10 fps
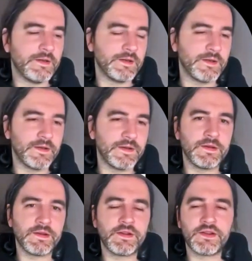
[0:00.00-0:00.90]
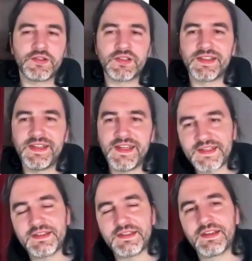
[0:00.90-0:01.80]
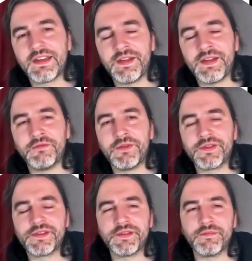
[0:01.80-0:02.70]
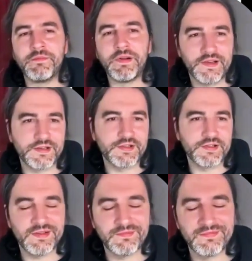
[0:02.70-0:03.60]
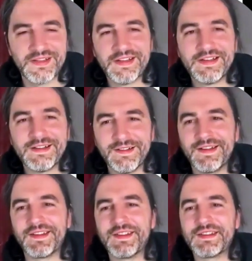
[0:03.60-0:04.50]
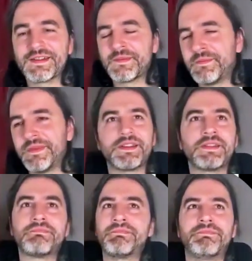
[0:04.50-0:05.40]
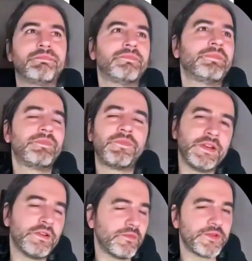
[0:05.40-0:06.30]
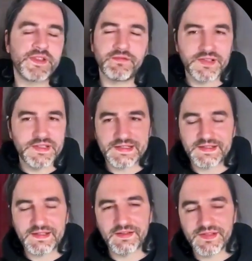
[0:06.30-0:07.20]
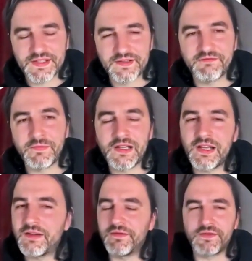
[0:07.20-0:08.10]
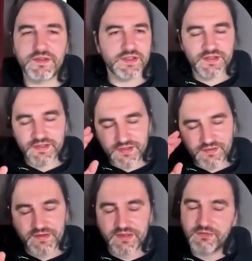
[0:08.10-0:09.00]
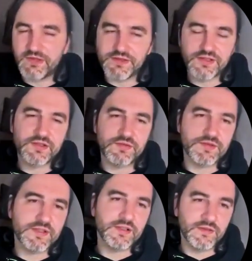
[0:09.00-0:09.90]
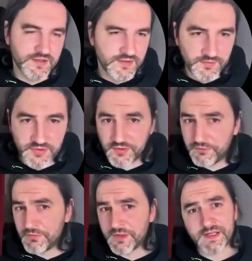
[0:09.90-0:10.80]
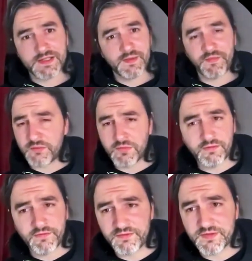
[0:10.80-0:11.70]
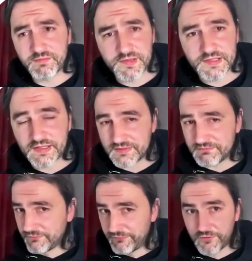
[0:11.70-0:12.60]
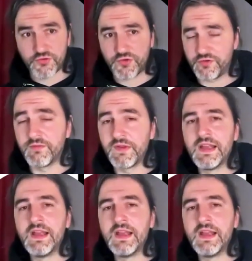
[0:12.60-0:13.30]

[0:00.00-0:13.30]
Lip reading: they're just guessing, and you want to punish them like this. But in almost every test that I've seen in my life, if you just don't think about, just choose the longest option, you will get something above 50% for sure.